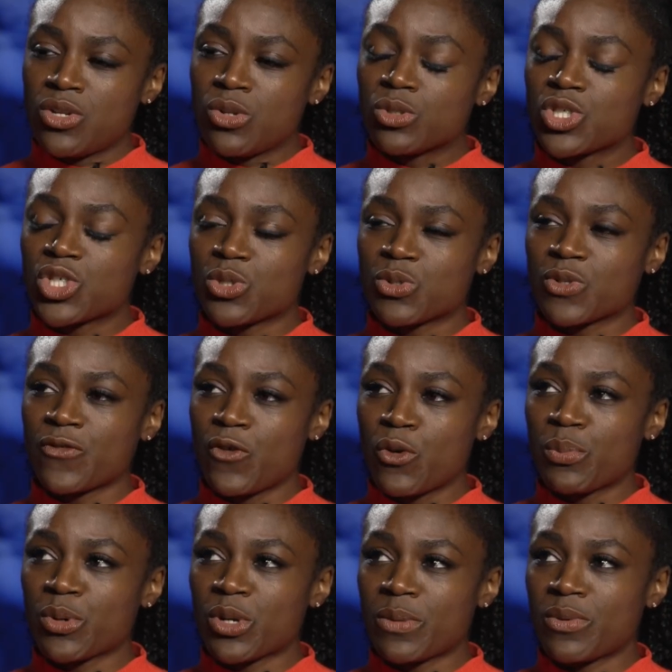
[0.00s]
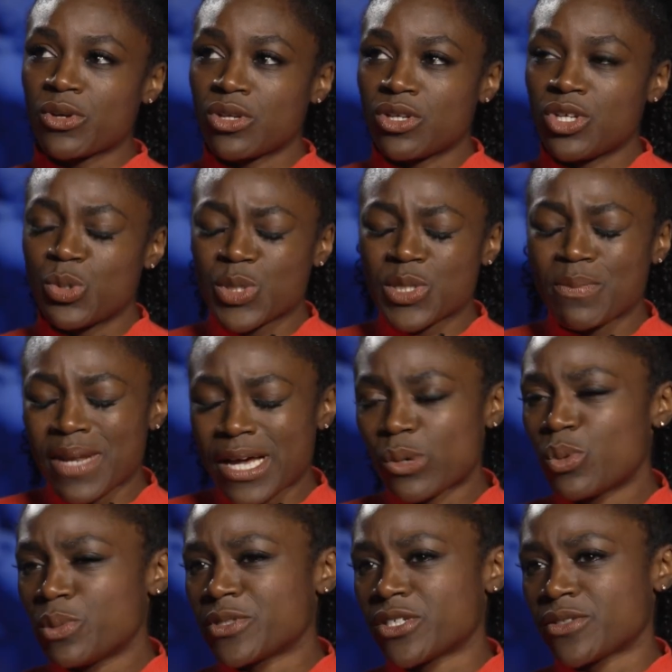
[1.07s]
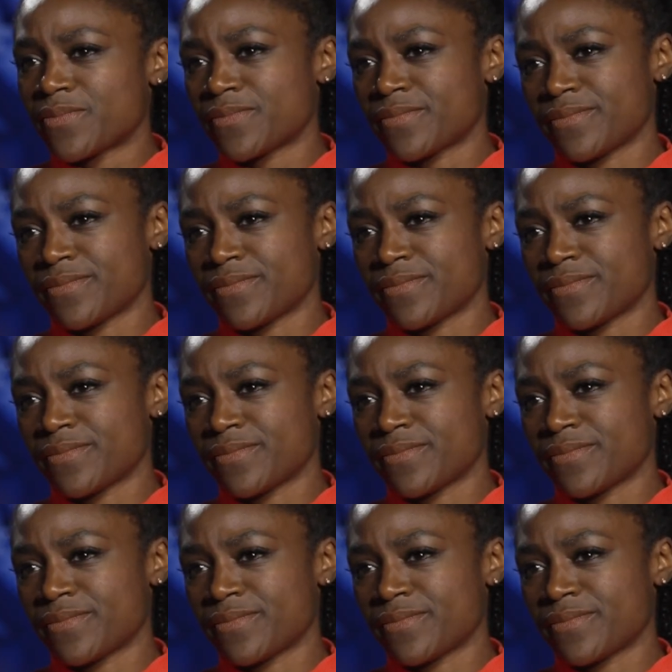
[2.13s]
not just you as a footballer, but you as a black woman?